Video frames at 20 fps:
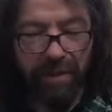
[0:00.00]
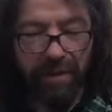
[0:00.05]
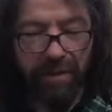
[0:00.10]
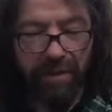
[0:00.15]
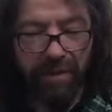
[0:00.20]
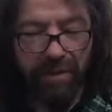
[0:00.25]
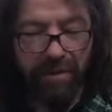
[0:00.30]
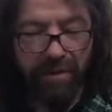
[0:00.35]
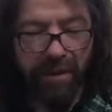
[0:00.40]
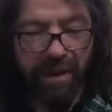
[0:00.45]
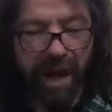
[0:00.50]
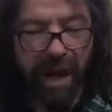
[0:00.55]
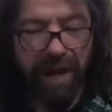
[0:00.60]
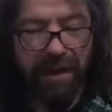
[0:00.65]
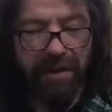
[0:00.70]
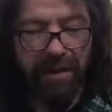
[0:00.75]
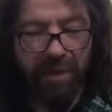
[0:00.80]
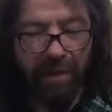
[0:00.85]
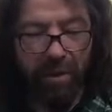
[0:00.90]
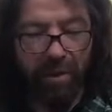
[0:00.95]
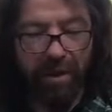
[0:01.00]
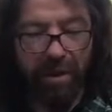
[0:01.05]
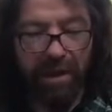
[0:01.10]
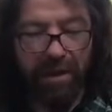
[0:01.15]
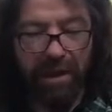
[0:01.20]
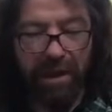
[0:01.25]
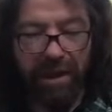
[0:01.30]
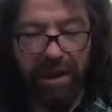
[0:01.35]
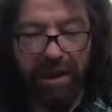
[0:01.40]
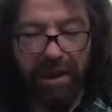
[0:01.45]
Do not go to
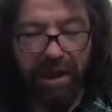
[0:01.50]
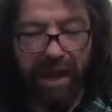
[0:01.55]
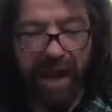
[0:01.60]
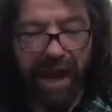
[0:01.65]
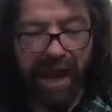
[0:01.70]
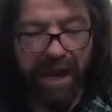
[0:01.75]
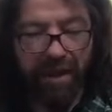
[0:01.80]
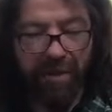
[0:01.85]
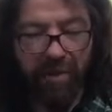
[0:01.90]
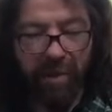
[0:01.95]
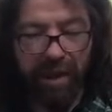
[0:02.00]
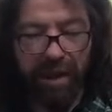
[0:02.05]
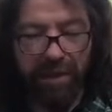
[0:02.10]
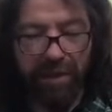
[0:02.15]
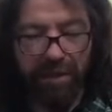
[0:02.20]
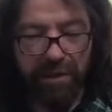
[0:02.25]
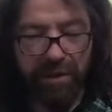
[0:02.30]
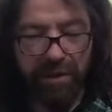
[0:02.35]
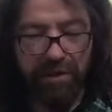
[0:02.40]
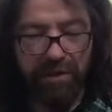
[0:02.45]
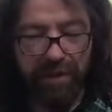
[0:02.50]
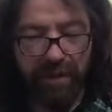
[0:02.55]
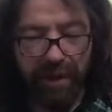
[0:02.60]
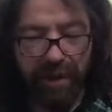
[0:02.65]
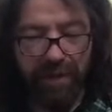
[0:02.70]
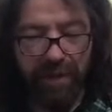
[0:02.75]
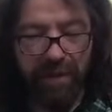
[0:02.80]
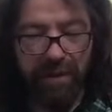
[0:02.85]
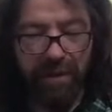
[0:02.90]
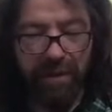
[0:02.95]
glean in anyone else's
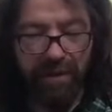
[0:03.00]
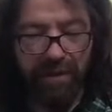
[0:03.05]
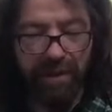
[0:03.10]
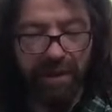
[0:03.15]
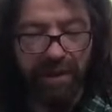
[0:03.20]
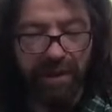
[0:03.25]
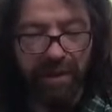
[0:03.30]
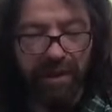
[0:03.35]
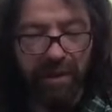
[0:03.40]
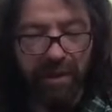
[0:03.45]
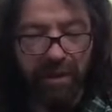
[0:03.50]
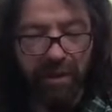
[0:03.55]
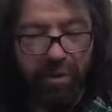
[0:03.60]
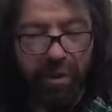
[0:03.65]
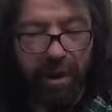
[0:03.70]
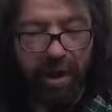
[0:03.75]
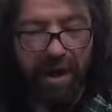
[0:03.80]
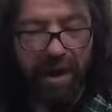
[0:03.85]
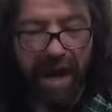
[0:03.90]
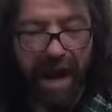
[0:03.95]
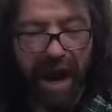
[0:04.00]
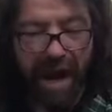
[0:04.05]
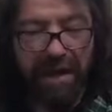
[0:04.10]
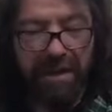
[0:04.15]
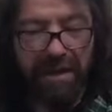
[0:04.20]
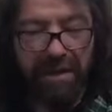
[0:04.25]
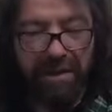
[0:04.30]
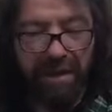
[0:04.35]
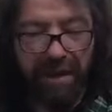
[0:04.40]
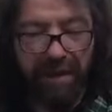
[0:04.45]
field. You are not
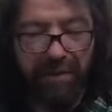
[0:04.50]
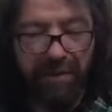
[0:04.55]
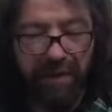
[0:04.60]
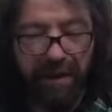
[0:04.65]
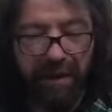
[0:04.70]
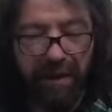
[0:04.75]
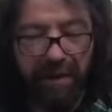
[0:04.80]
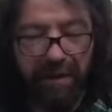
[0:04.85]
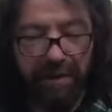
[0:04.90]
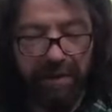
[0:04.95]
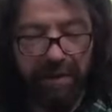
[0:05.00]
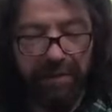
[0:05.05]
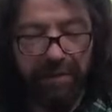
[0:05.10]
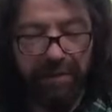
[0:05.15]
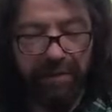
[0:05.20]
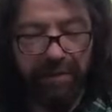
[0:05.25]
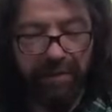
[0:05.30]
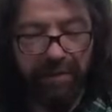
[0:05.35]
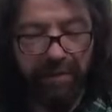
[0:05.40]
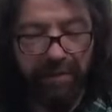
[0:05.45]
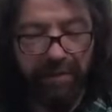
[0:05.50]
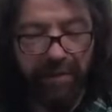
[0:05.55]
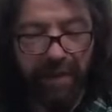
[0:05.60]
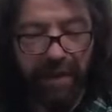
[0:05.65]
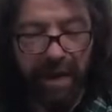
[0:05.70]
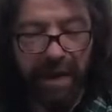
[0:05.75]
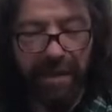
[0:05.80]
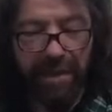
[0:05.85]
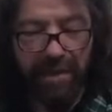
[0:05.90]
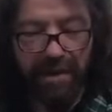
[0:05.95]
to leave here.
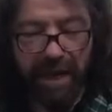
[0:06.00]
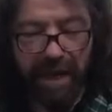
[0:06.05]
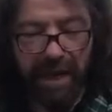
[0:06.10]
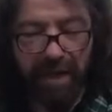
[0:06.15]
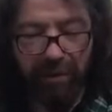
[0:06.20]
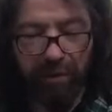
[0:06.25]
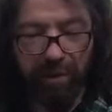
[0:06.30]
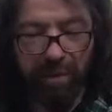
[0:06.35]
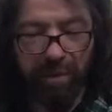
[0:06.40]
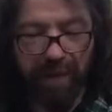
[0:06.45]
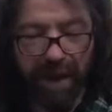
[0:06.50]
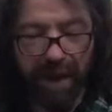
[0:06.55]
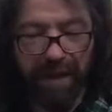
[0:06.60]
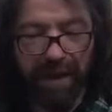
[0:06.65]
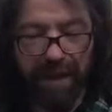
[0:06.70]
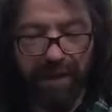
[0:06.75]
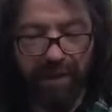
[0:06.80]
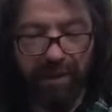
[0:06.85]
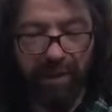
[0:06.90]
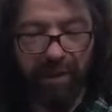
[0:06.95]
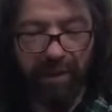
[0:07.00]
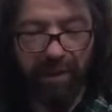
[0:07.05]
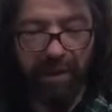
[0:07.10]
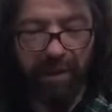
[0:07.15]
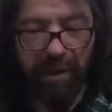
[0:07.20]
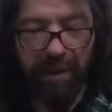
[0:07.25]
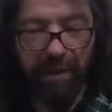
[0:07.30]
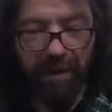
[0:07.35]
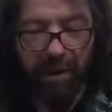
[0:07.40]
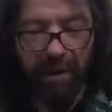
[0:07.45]
Stay here with my young women.
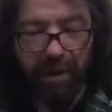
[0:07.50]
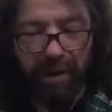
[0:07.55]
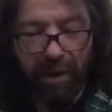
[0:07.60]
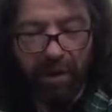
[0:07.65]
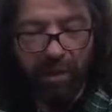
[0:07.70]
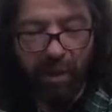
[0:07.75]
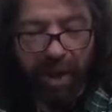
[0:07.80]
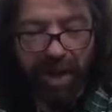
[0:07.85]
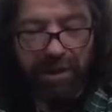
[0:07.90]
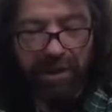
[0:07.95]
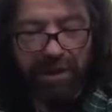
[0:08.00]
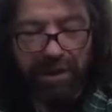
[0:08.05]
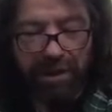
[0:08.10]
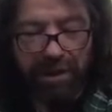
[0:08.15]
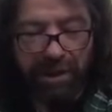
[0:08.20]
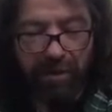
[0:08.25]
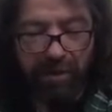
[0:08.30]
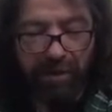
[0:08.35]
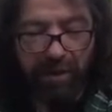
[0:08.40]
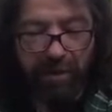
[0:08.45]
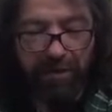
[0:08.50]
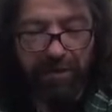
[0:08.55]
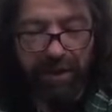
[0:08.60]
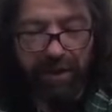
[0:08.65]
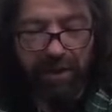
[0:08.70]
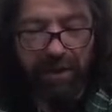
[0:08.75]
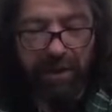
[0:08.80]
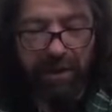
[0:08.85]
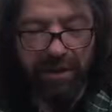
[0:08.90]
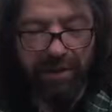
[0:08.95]
Watch to see which
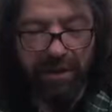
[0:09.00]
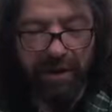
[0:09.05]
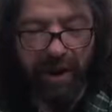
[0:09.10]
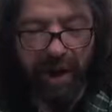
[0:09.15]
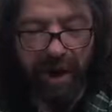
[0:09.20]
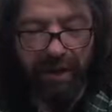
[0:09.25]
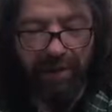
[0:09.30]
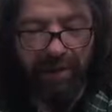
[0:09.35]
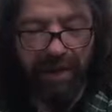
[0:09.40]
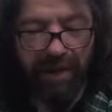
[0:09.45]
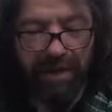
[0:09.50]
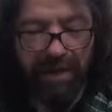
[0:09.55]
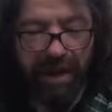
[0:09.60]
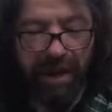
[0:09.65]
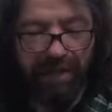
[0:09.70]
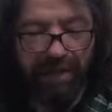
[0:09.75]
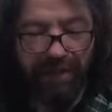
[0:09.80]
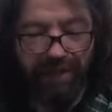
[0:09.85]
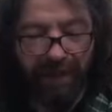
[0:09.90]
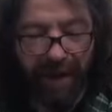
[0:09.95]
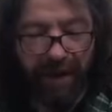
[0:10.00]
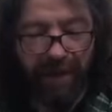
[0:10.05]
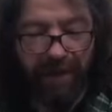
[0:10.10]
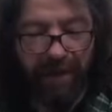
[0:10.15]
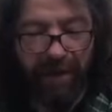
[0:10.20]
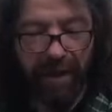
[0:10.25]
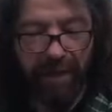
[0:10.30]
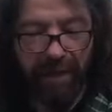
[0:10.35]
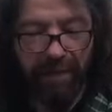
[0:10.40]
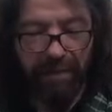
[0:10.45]
field is to be harvested and follow
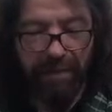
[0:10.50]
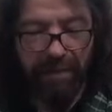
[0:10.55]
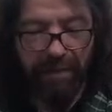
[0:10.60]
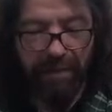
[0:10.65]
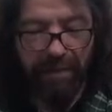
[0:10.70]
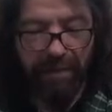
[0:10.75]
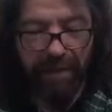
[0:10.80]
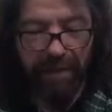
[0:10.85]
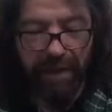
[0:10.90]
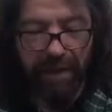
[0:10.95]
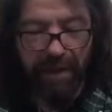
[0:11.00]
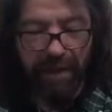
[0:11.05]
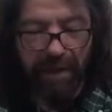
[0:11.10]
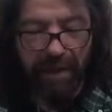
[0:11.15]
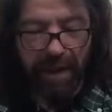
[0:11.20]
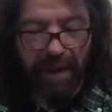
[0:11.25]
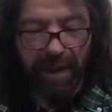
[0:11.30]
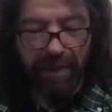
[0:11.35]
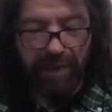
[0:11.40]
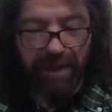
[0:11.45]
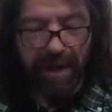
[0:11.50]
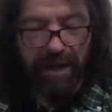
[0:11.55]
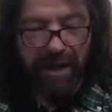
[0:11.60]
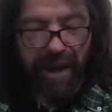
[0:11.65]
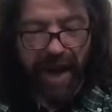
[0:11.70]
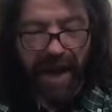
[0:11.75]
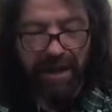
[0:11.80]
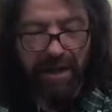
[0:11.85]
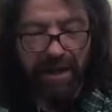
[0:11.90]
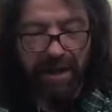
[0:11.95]
them. Have I
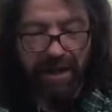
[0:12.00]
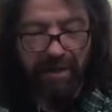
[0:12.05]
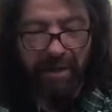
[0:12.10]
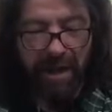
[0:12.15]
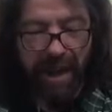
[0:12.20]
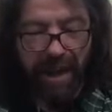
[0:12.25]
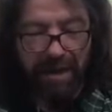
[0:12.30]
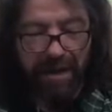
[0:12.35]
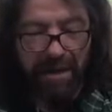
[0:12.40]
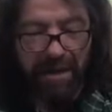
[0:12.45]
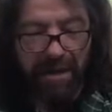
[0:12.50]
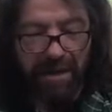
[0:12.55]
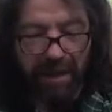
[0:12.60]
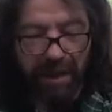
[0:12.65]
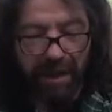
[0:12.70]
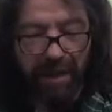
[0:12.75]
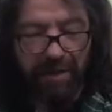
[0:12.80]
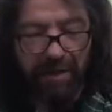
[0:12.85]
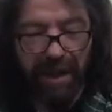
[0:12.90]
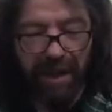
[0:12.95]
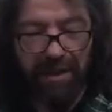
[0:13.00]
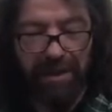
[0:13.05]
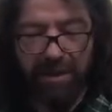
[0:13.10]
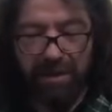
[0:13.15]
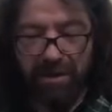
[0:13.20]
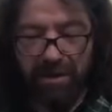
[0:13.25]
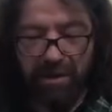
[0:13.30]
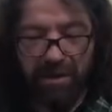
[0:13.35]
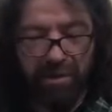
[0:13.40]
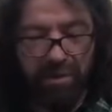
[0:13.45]
not commanded the young men to
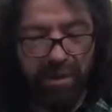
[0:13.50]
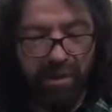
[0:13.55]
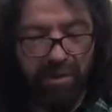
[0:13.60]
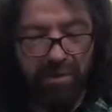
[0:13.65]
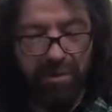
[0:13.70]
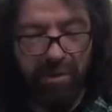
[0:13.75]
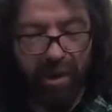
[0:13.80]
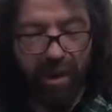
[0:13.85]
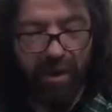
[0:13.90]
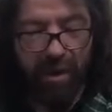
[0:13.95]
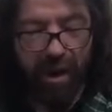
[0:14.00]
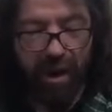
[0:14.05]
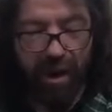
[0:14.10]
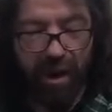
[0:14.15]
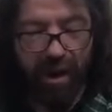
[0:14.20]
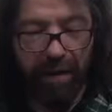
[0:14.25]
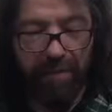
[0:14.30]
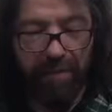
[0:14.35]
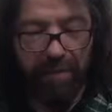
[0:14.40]
do you no harm?